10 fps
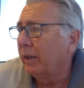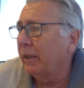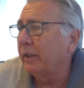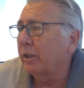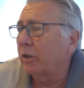
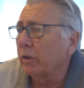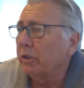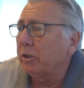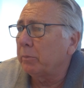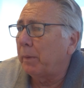It
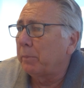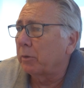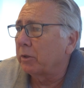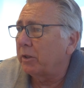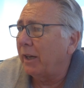encourages
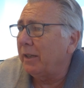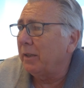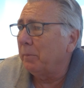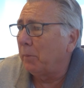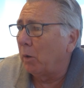people to take
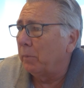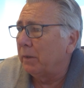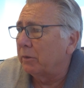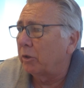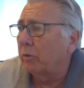a
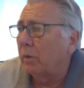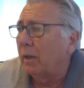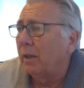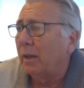moment to